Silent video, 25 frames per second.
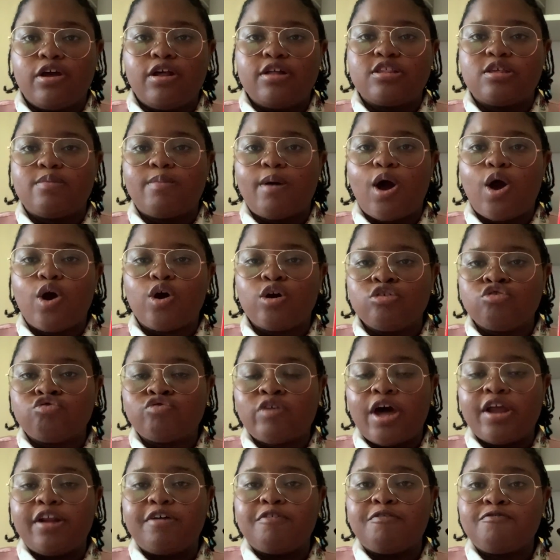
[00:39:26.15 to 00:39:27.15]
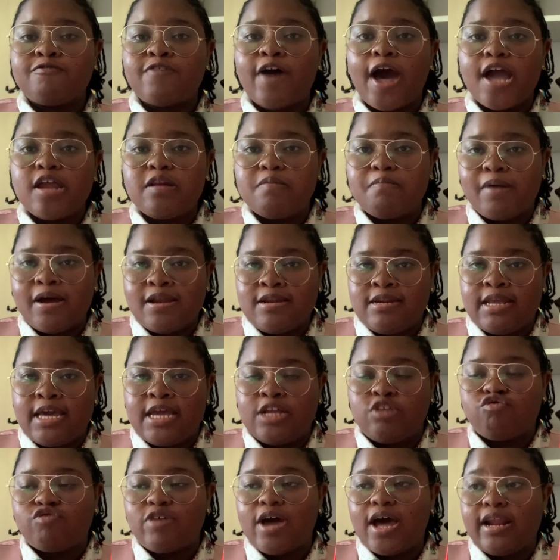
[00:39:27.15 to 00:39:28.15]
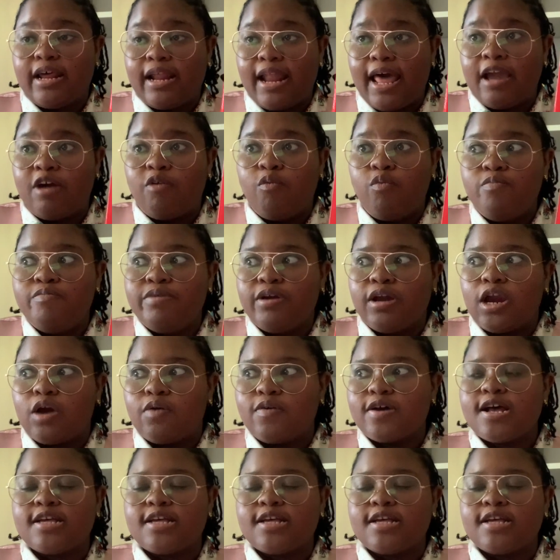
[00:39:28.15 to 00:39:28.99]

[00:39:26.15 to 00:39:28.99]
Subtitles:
It's about her trying to find Monday and trying to like bring her in.